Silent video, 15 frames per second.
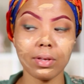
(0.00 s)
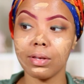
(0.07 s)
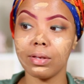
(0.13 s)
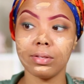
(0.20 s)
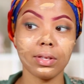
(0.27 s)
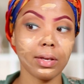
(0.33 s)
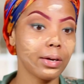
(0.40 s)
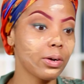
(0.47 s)

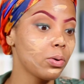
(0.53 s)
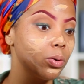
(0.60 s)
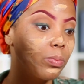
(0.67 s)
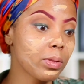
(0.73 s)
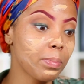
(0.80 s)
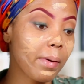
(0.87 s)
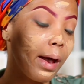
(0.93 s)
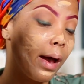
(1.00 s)
and then I go in
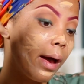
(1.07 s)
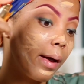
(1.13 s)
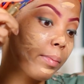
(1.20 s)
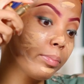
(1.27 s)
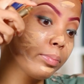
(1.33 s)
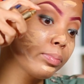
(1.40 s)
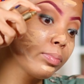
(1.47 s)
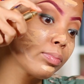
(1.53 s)
with Pat.
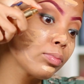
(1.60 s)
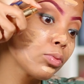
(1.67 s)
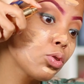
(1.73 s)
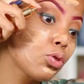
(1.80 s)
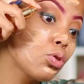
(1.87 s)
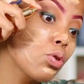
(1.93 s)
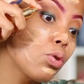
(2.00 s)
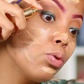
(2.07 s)

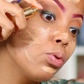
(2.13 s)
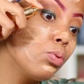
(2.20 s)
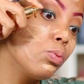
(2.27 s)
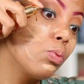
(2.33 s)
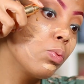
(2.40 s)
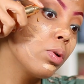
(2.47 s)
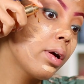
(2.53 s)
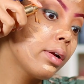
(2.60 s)
So
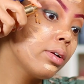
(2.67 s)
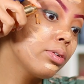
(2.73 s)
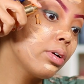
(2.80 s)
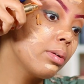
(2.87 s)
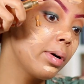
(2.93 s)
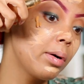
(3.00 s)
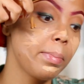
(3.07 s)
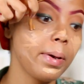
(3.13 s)
we got to talk
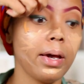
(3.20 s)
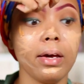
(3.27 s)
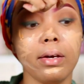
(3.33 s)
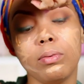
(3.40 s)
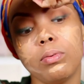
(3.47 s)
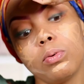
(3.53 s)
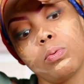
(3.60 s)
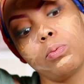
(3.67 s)
about Pat,
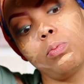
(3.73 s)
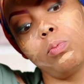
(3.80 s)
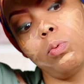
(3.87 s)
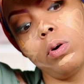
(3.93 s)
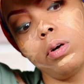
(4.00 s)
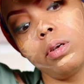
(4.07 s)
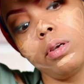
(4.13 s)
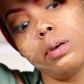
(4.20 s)

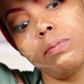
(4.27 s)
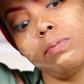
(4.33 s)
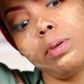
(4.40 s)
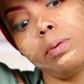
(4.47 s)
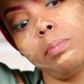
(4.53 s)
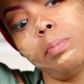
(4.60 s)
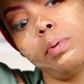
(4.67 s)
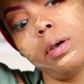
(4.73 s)
one of the
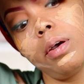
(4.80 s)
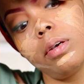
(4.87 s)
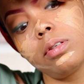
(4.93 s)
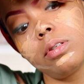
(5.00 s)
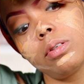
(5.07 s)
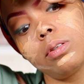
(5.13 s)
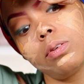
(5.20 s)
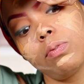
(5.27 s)

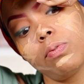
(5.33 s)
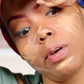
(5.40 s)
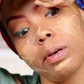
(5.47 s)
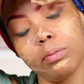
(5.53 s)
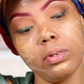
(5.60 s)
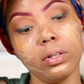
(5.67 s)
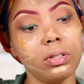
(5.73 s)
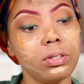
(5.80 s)
best
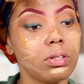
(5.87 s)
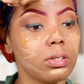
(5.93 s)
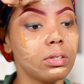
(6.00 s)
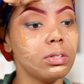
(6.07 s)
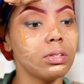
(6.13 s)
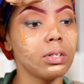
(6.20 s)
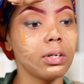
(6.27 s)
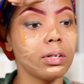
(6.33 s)

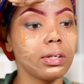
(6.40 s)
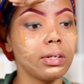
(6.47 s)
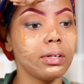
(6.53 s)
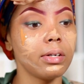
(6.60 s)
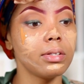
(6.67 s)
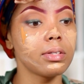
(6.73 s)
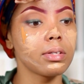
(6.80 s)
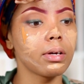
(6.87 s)
foundations, and I get
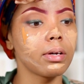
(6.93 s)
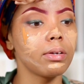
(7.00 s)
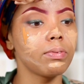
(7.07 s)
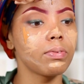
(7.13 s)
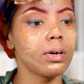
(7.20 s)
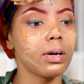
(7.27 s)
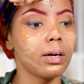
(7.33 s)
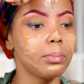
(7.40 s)
a ton of
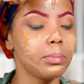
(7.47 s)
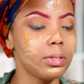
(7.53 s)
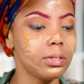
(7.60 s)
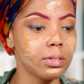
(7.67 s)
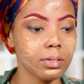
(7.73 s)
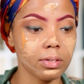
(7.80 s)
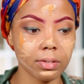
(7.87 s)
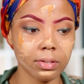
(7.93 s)

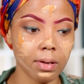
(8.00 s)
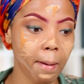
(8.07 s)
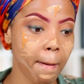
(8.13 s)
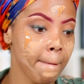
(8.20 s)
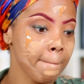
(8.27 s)
comments,